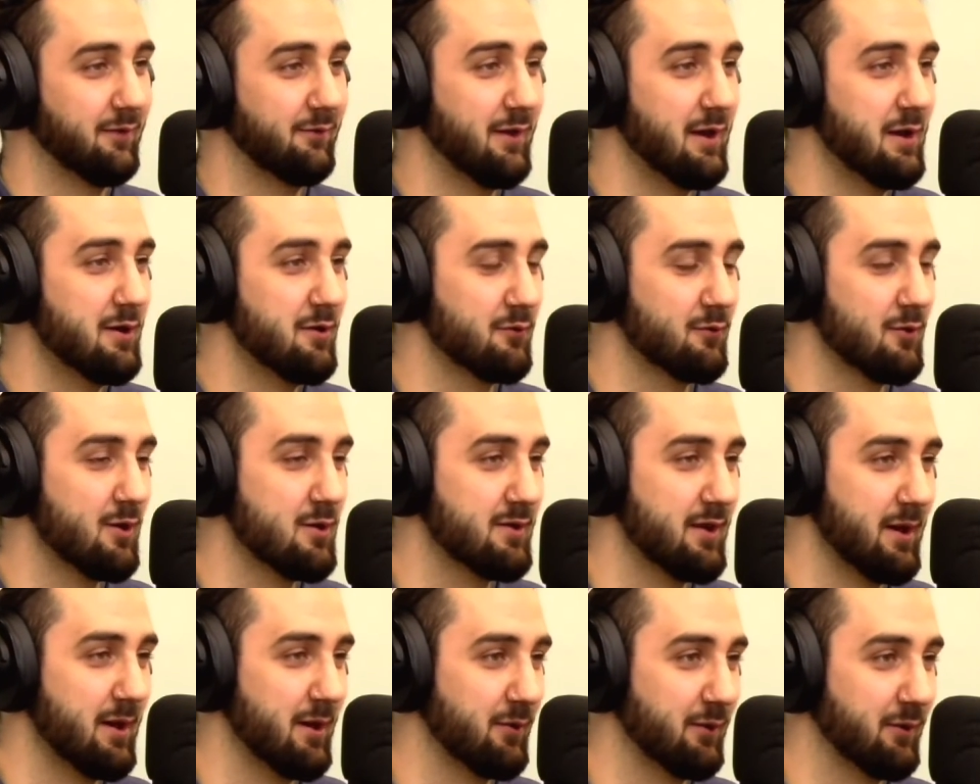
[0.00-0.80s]
If they don't
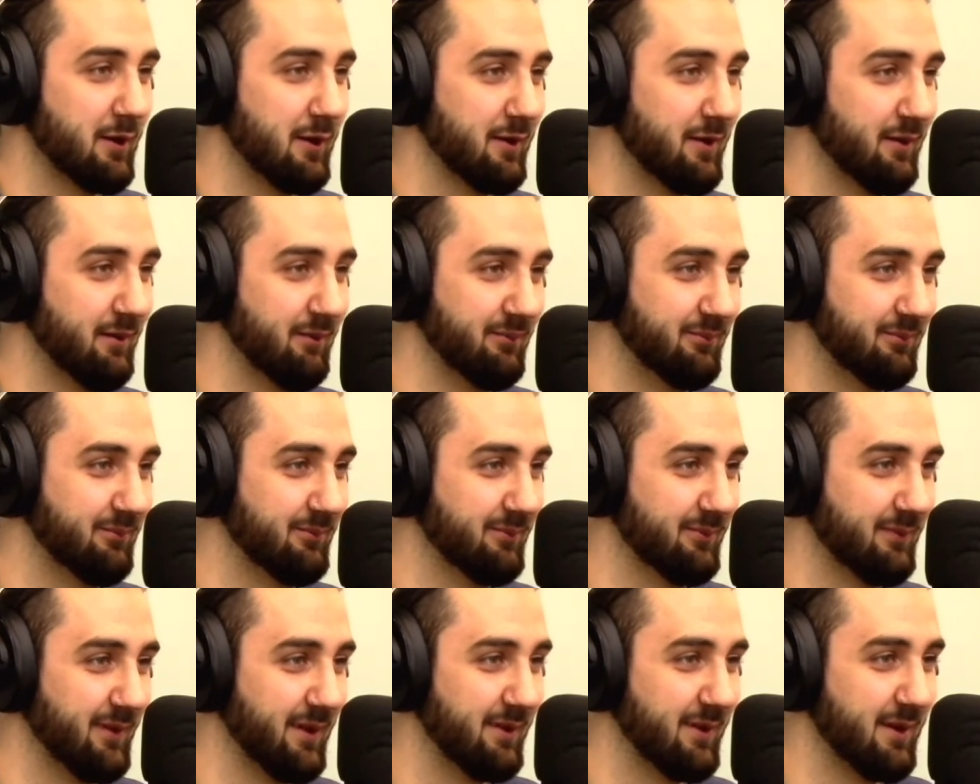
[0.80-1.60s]
run, they don't get it.
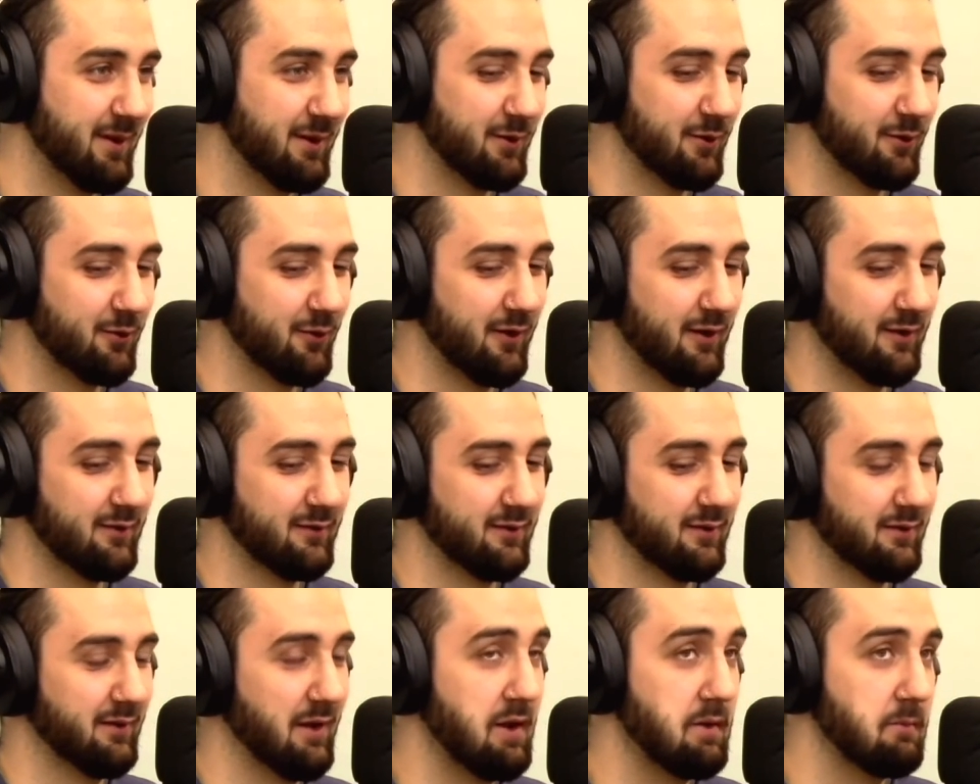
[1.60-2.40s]
They think you're
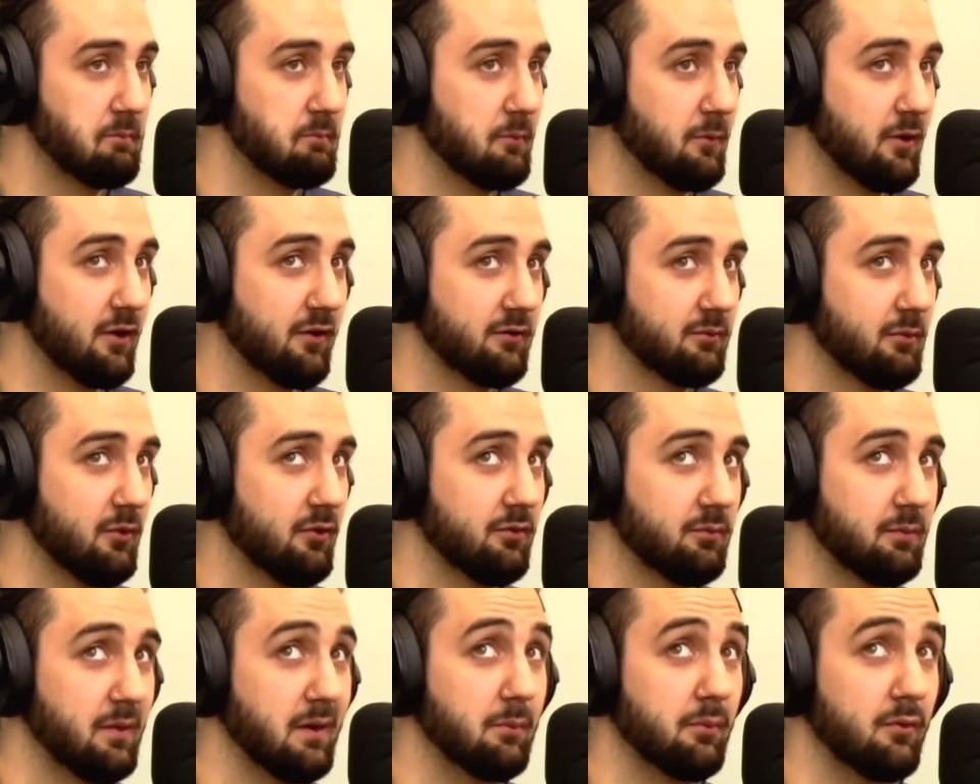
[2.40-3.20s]
crazy. Because
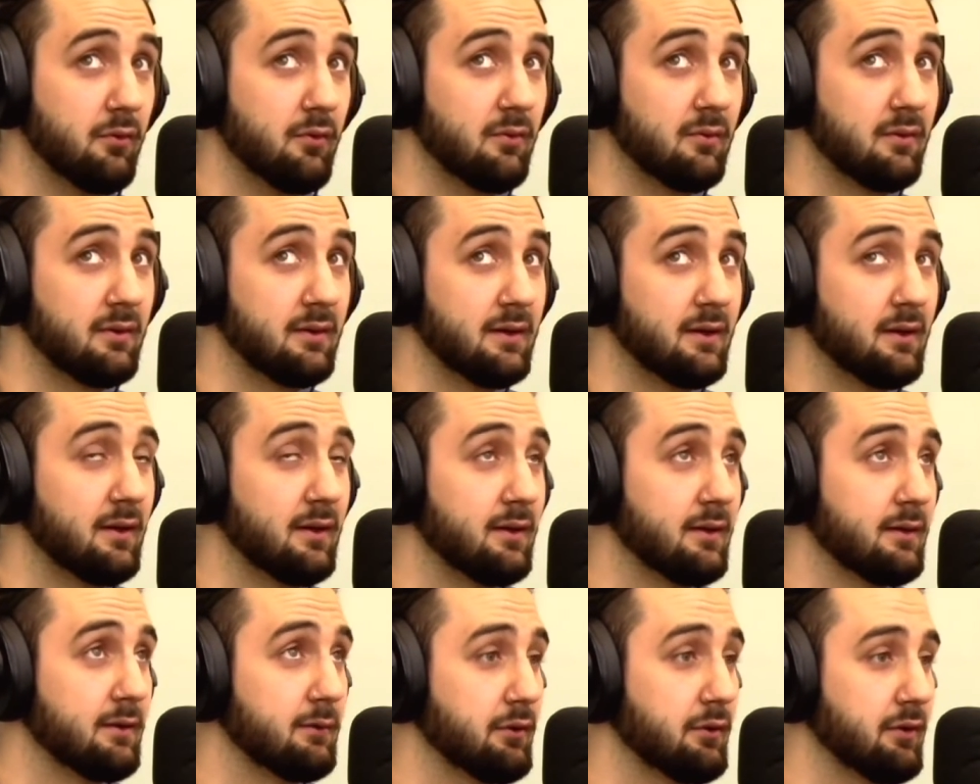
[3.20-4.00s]
most people
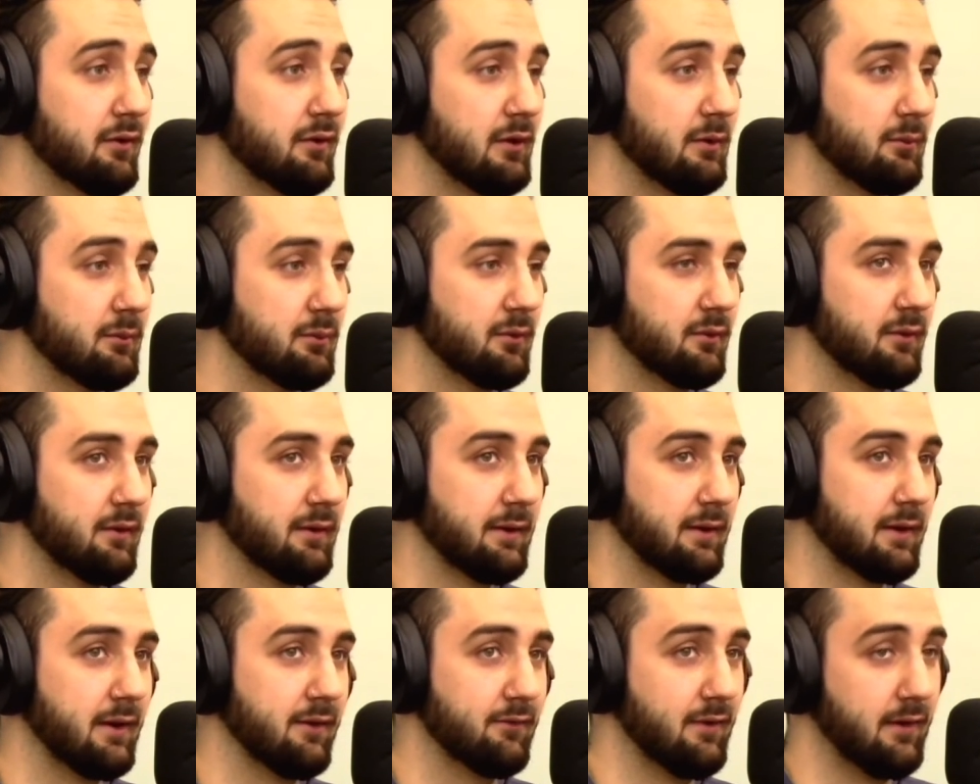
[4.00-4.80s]
will give up.
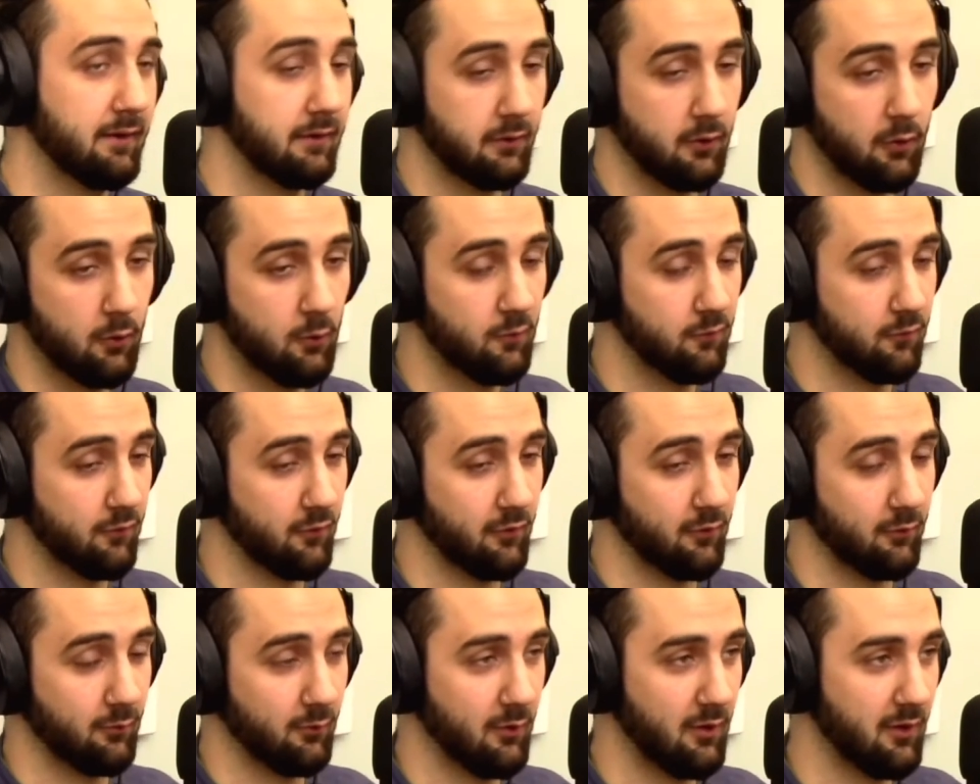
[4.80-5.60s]
Like if they go
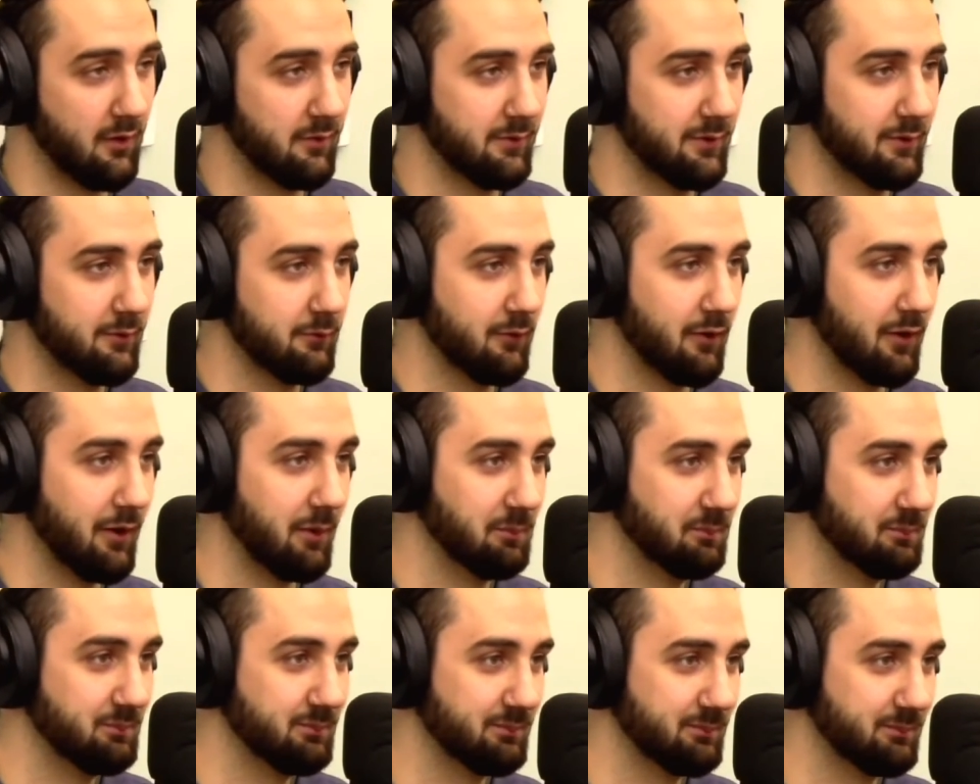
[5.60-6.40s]
for a run, they'll
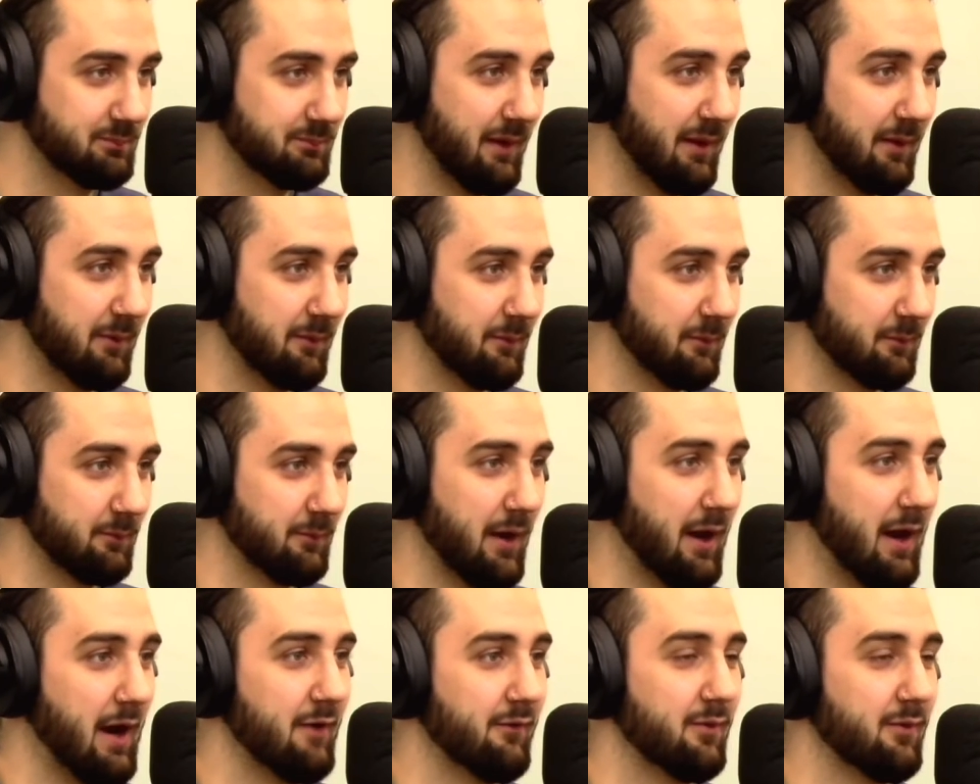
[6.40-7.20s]
run
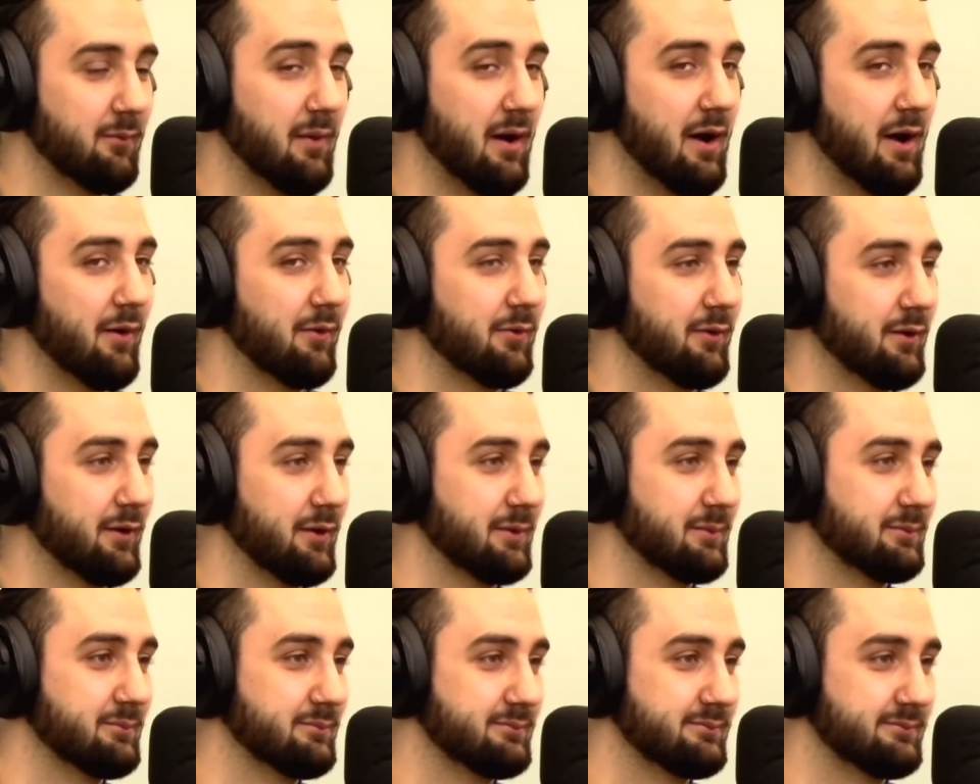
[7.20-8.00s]
half a mile and
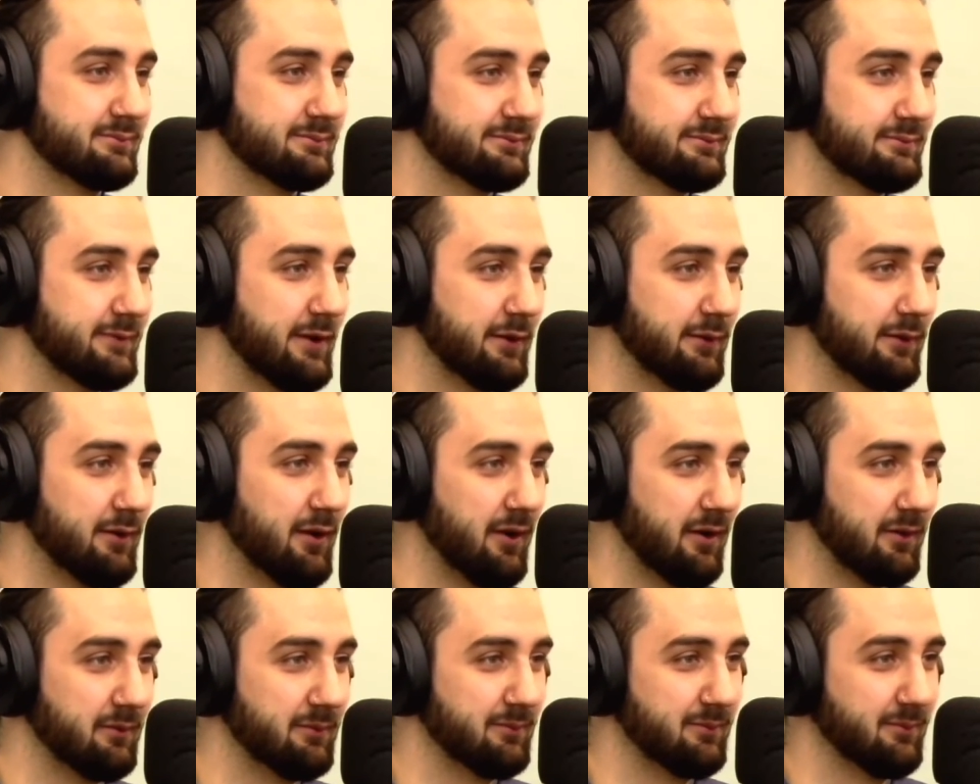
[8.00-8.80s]
they're
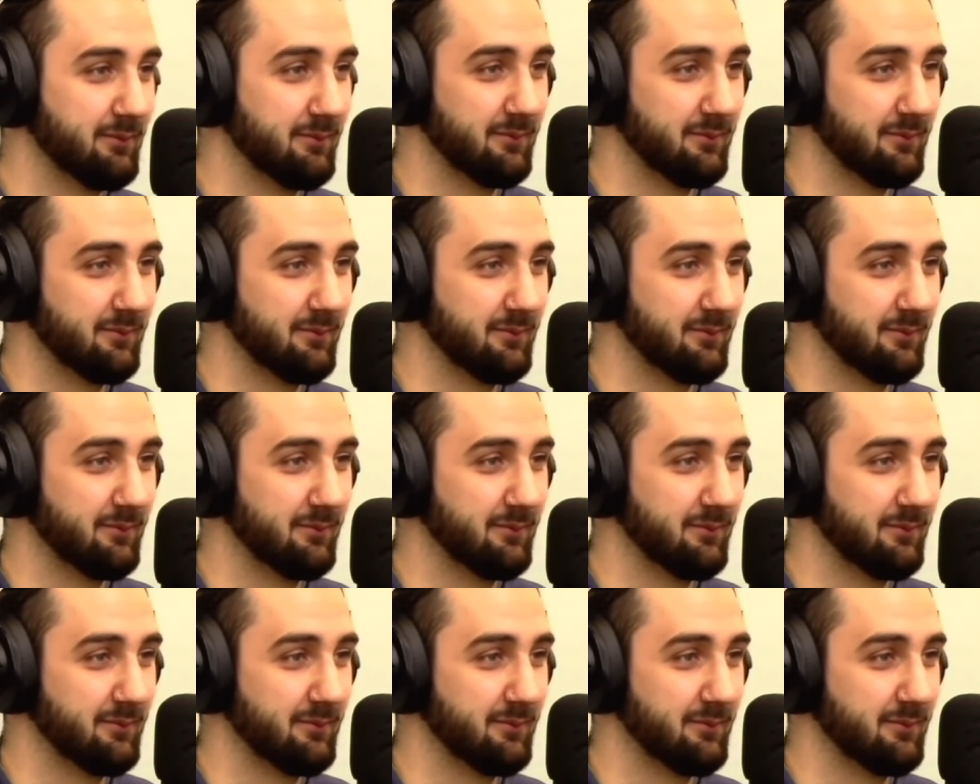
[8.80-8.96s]
done.